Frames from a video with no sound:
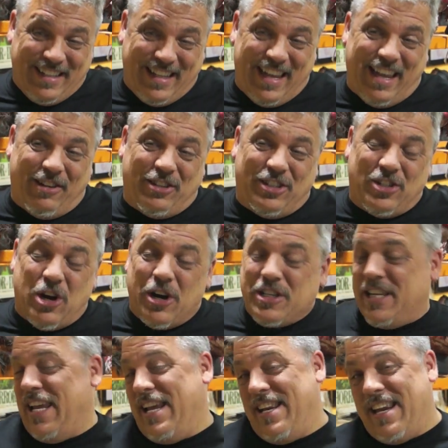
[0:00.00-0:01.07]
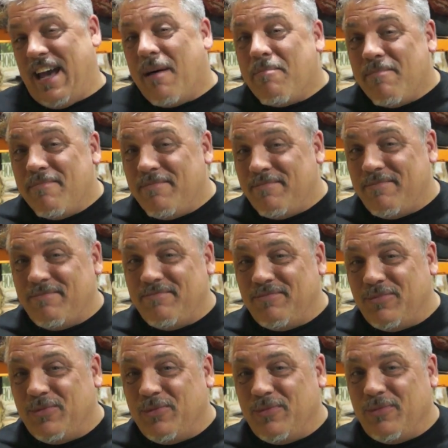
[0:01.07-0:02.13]
it starts heating up
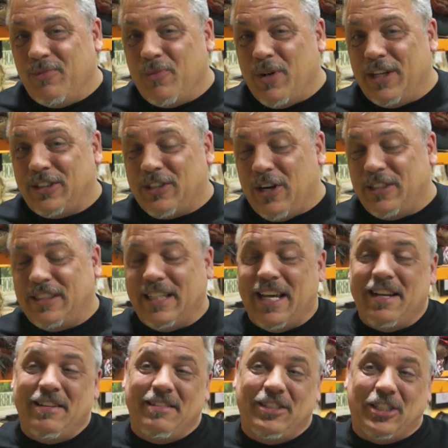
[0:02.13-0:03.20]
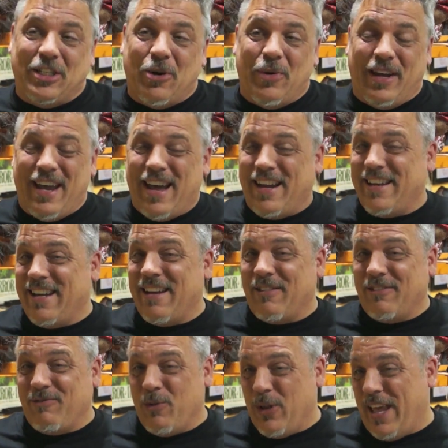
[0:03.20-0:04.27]
when it starts setting. So it got
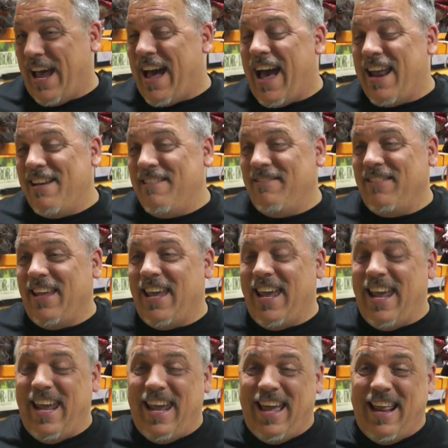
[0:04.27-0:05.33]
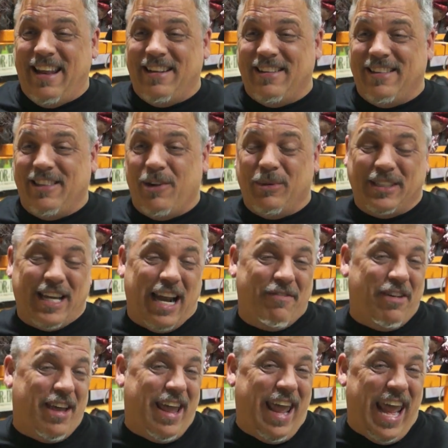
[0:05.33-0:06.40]
really hot and there was kind
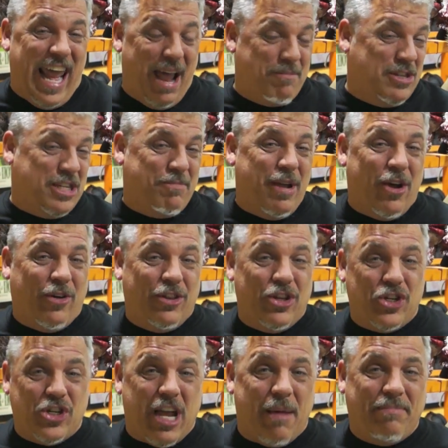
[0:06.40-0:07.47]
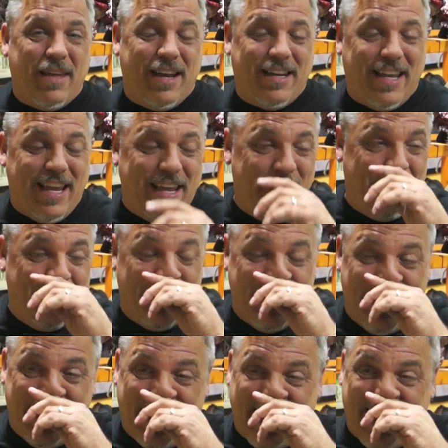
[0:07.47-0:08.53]
of a ham smell in the shop that day.
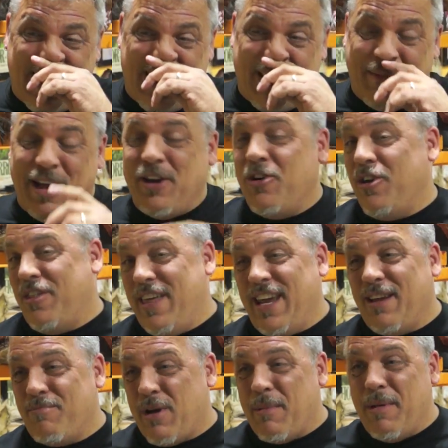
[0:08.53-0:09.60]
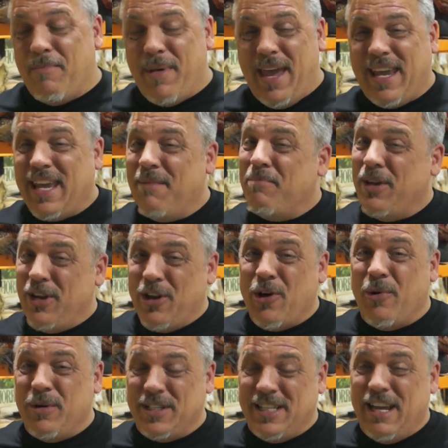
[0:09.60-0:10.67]
Um, I know you're thinking probably bacon, but
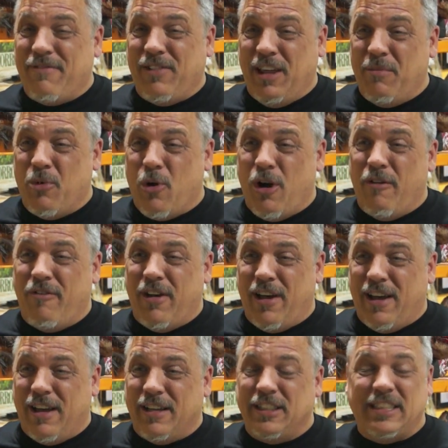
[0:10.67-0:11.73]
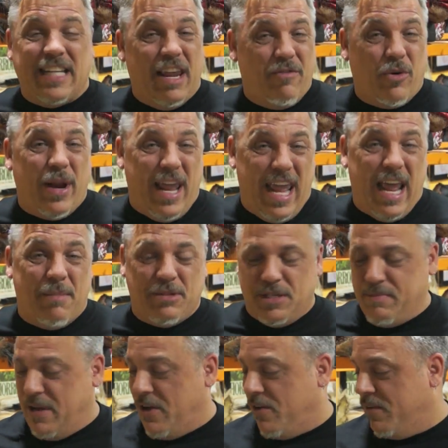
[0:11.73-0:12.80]
no, it was definitely more of a savory ham
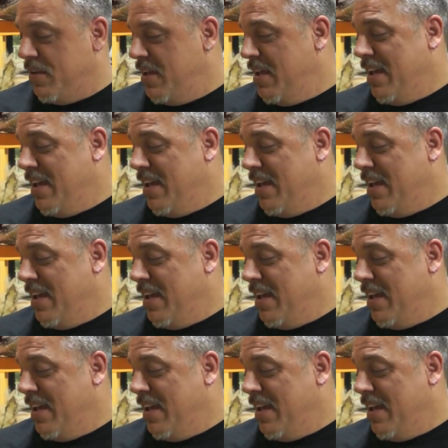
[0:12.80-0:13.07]
smell.